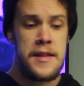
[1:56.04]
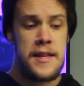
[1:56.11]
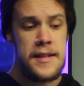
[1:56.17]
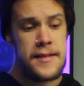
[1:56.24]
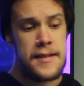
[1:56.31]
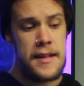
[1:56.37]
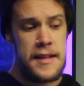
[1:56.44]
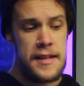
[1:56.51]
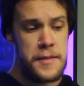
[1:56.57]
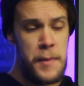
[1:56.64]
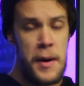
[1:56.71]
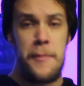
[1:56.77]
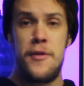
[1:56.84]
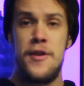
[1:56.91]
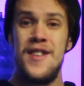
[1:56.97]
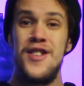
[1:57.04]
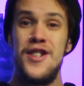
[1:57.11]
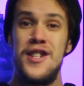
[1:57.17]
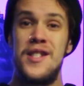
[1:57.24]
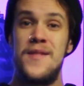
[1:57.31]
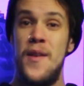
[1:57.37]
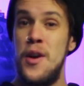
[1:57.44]
This
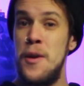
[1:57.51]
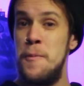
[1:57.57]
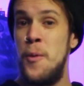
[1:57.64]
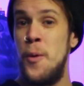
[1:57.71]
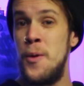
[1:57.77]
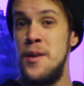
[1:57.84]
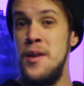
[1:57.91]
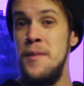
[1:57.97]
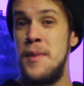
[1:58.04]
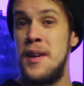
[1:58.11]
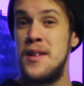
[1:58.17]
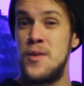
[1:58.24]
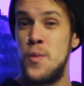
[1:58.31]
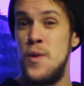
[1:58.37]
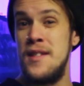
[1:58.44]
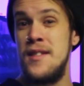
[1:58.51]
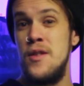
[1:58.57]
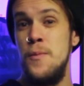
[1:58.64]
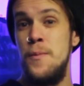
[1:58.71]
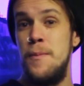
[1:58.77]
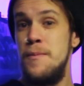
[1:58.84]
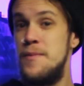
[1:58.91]
preparation is very important because once
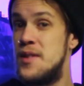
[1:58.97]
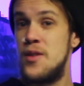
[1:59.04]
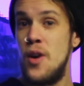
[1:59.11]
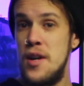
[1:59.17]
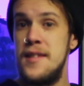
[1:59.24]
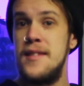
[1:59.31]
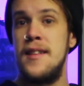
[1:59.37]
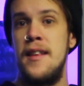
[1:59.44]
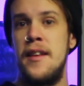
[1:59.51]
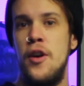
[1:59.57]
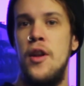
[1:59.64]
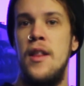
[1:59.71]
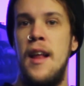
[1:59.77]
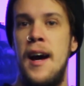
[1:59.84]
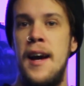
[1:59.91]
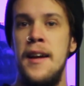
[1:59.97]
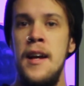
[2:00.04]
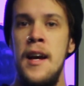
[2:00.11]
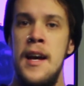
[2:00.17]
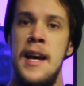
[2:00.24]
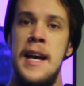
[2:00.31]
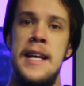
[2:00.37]
you start selling online,
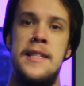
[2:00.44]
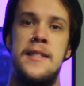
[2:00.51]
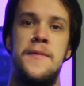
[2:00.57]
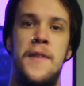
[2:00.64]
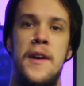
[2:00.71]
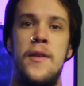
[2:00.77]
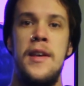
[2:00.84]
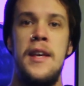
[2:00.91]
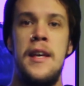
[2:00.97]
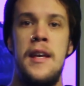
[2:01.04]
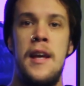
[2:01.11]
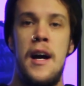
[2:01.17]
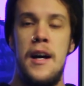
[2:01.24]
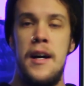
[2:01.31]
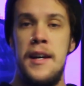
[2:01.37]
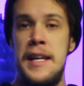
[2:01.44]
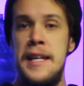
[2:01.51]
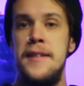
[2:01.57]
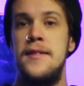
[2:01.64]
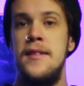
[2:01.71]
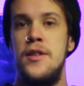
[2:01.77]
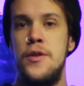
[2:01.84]
it's very
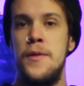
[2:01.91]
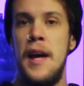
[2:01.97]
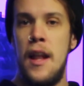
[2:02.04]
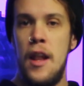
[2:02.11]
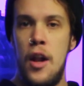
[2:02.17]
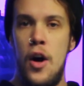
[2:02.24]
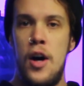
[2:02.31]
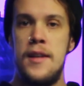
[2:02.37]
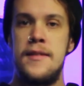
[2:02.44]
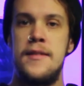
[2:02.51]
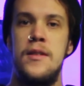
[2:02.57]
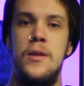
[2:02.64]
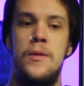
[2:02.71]
easy to get lost